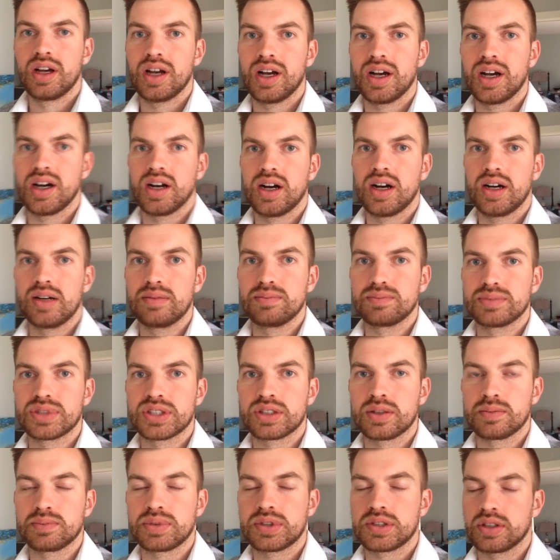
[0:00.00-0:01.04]
so
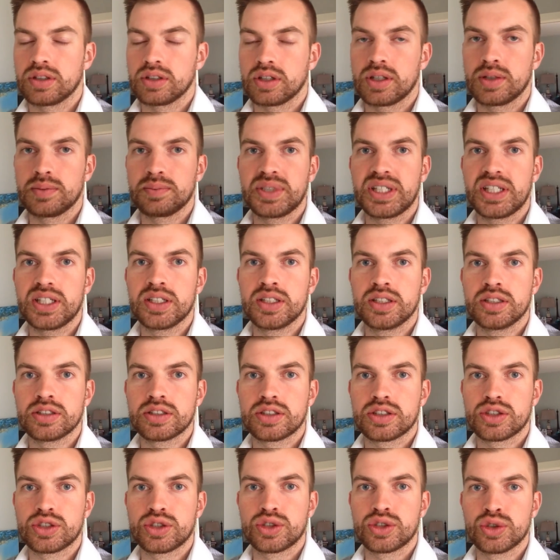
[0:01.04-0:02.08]
I'm still going to be eating
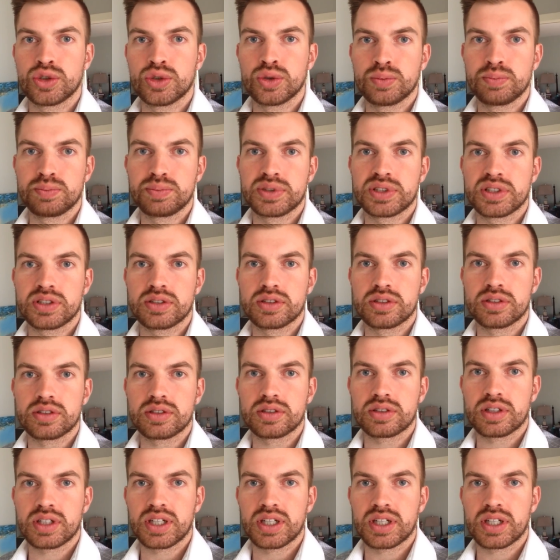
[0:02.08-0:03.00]
soups and